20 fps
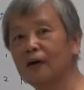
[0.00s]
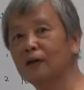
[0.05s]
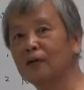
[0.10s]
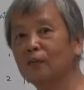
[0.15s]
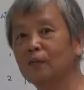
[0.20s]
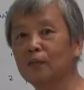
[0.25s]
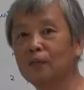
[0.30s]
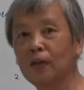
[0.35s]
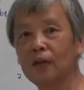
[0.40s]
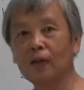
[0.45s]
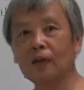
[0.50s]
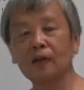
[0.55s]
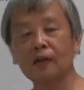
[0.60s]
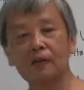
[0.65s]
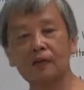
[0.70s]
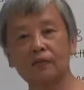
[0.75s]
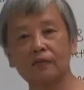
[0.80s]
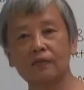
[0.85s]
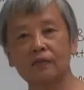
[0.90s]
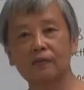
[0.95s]
Today
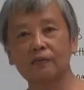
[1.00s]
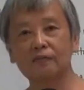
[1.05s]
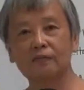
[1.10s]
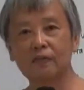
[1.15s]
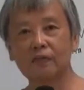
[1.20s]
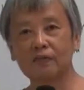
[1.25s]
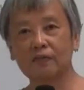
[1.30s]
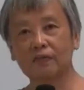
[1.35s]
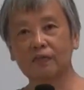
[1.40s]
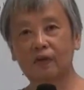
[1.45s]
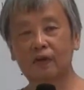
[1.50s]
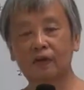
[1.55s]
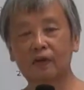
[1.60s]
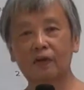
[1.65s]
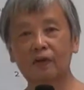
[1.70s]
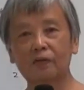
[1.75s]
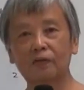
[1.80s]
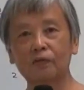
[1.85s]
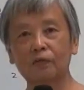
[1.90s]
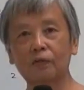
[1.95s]
is the first day,
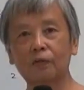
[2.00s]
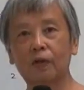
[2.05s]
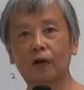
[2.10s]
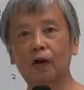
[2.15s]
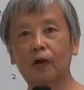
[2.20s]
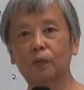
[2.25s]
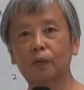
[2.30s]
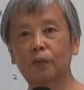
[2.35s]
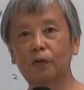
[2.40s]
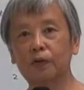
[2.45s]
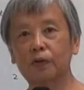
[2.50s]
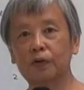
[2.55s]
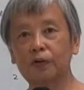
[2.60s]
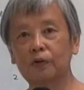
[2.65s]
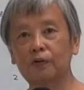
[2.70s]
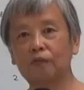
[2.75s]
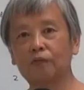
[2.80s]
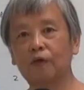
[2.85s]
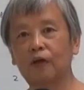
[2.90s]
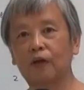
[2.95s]
so I will
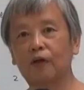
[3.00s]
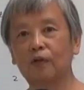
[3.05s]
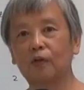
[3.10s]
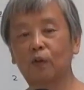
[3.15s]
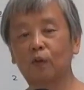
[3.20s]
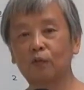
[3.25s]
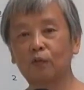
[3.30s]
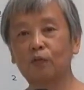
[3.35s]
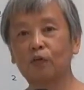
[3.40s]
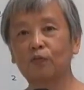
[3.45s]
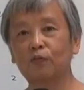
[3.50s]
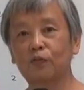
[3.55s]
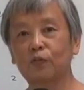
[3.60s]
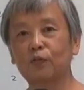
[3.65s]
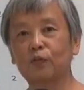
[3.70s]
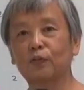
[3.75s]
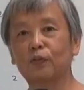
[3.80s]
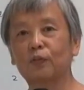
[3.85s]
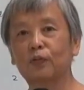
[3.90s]
give an overview.